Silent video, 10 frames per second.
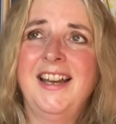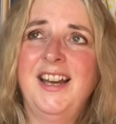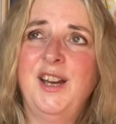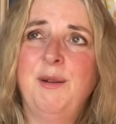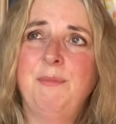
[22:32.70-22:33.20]

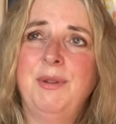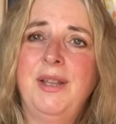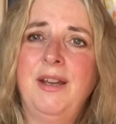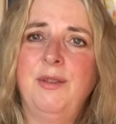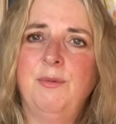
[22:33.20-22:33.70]
But
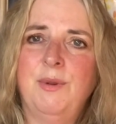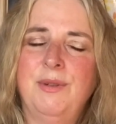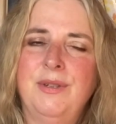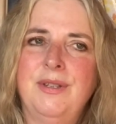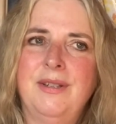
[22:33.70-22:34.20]
they are the
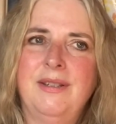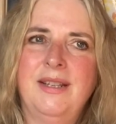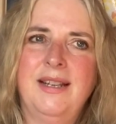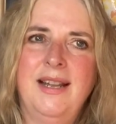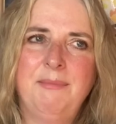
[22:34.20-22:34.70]
ones
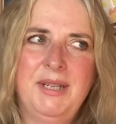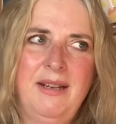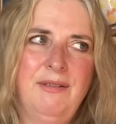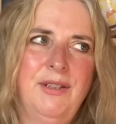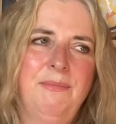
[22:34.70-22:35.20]
that leapt
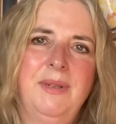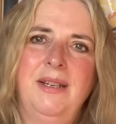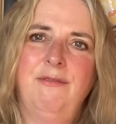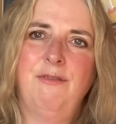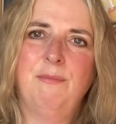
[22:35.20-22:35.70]
out at
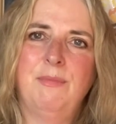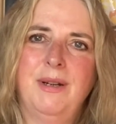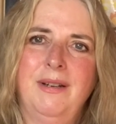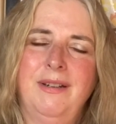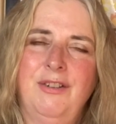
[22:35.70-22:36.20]
me from
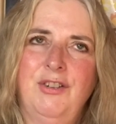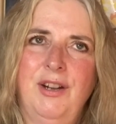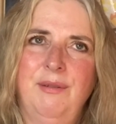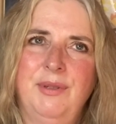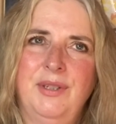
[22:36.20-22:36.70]
my
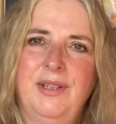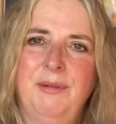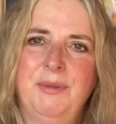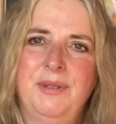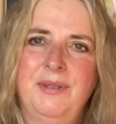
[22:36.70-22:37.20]
shelves as I
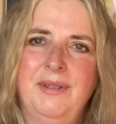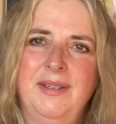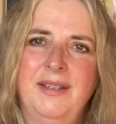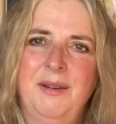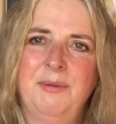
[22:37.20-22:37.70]

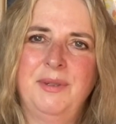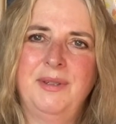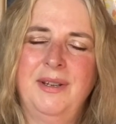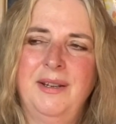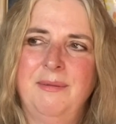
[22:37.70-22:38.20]

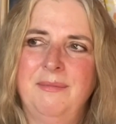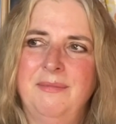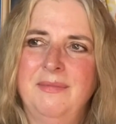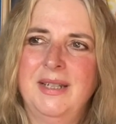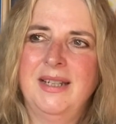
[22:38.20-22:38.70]
was
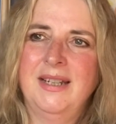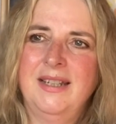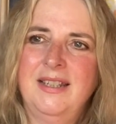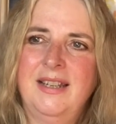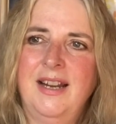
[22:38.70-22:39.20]

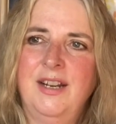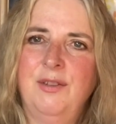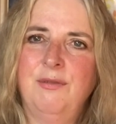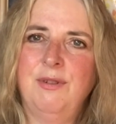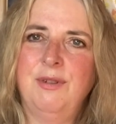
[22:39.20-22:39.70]
sailing
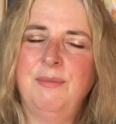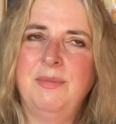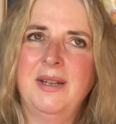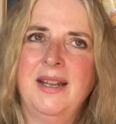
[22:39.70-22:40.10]
through them.